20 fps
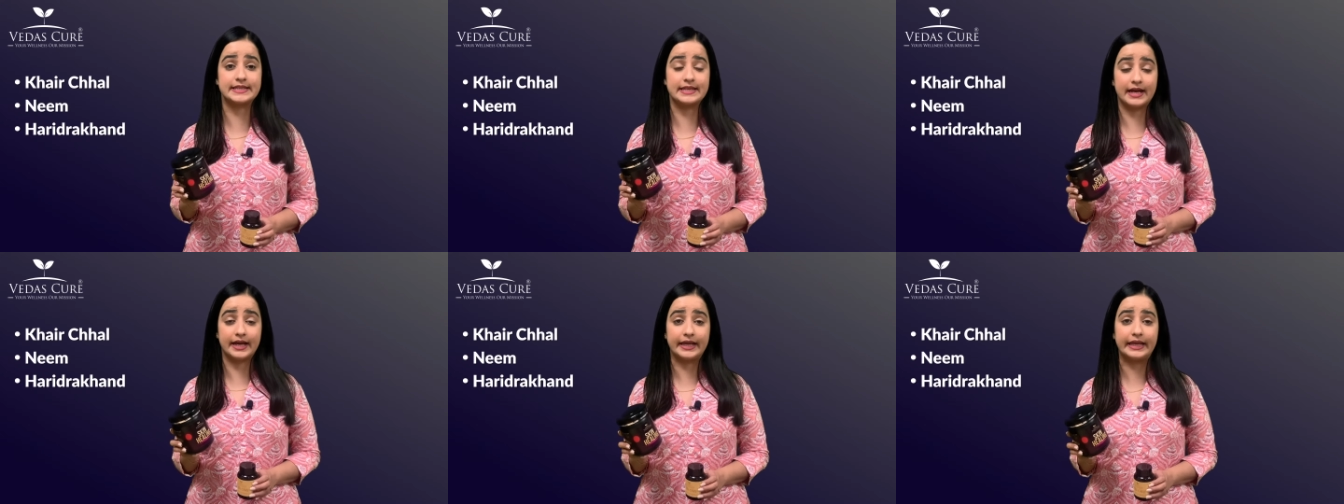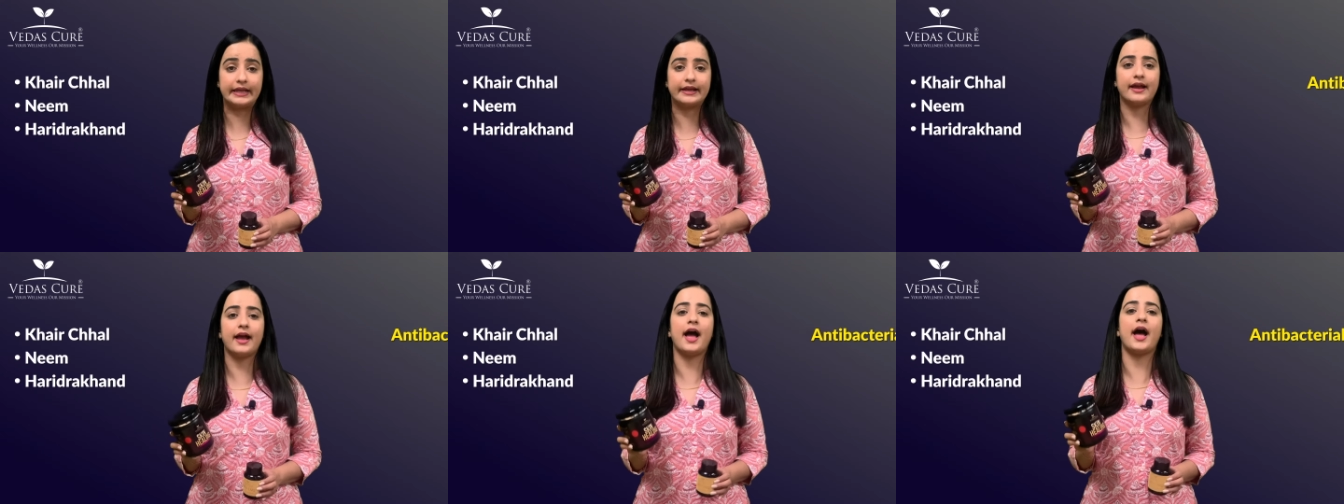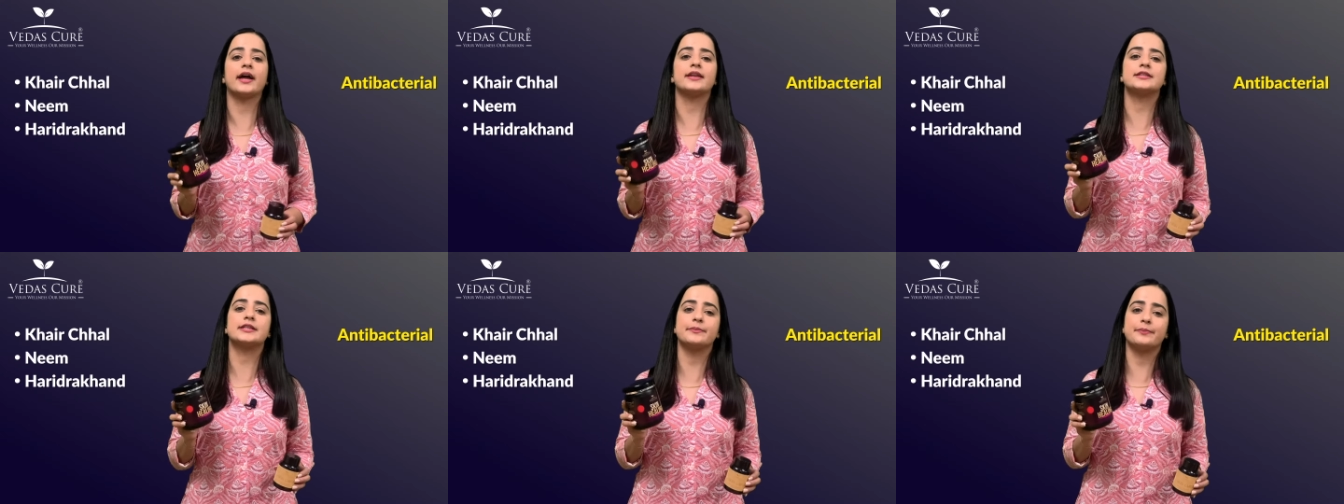like
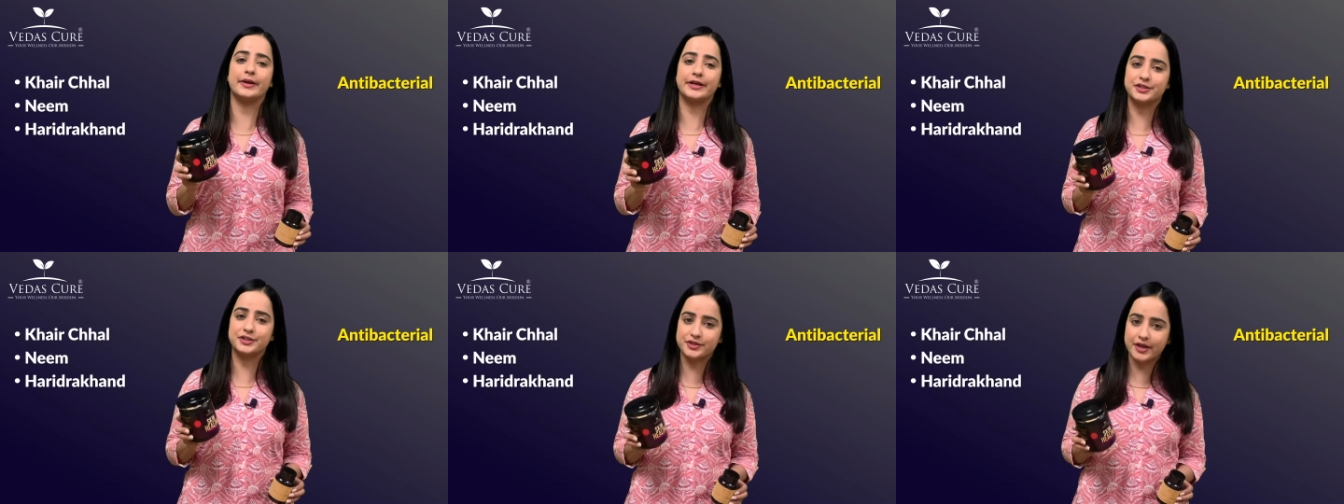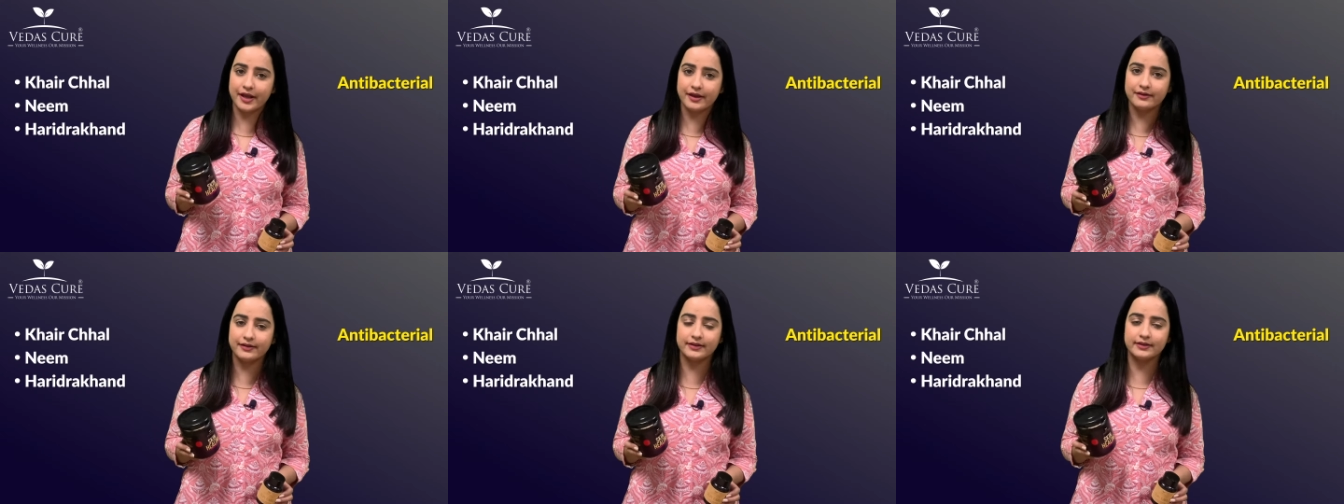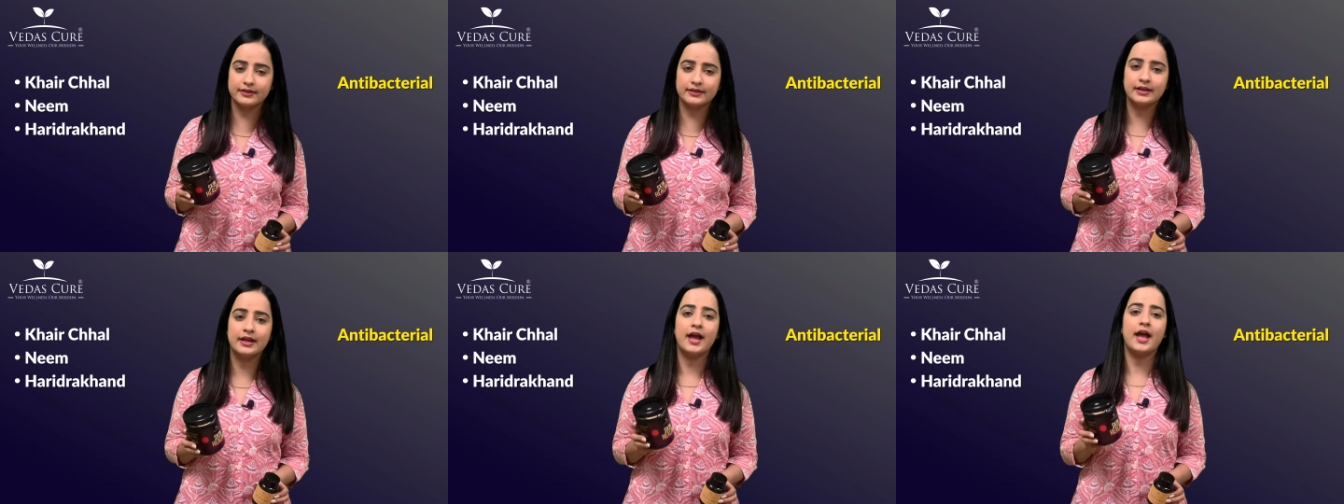
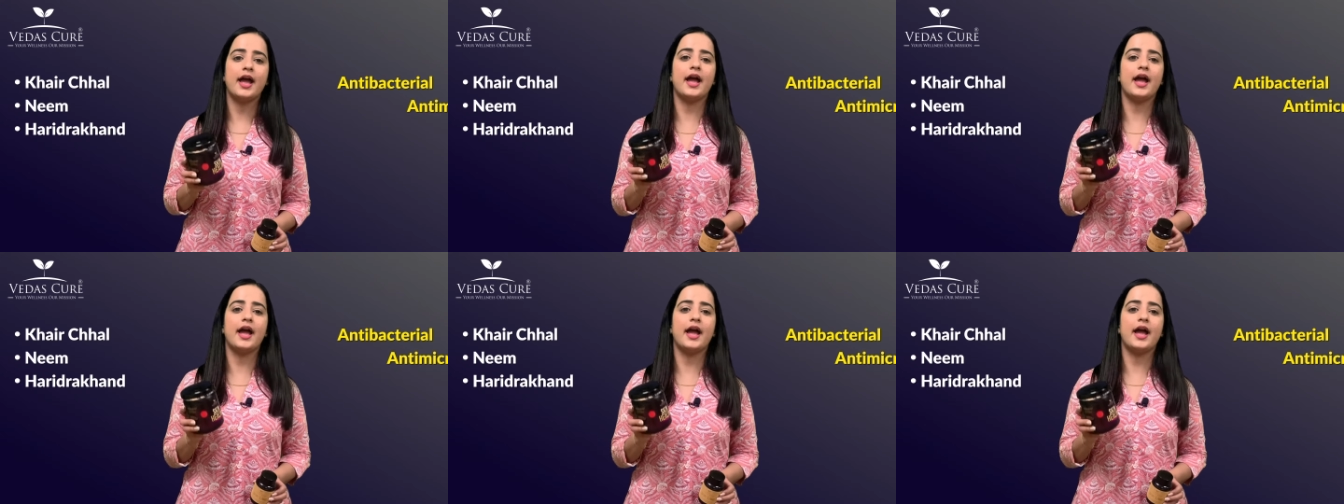antibacterial,